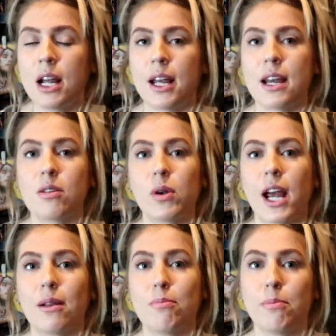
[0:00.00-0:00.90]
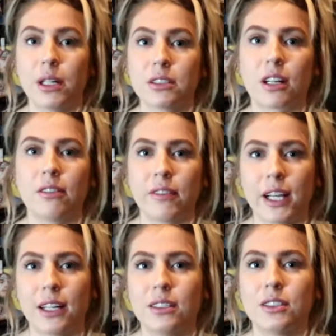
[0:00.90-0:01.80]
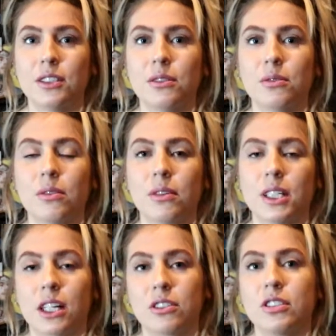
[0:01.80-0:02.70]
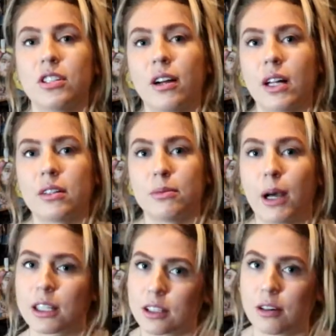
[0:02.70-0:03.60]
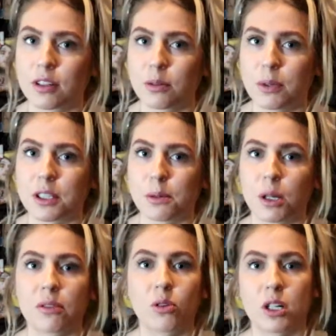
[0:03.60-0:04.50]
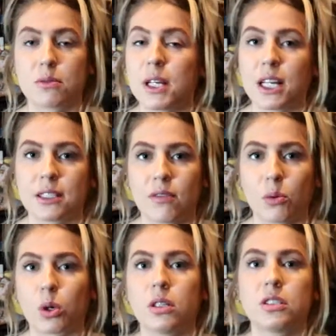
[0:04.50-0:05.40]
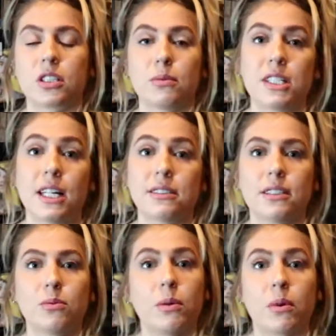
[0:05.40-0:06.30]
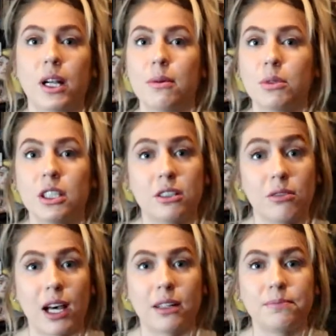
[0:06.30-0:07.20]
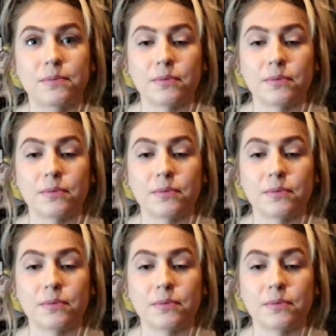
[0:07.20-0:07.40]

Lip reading: And we had built our van to essentially drive down to Mexico for the winter. But of course, because of the world circumstances, we weren't able to do that.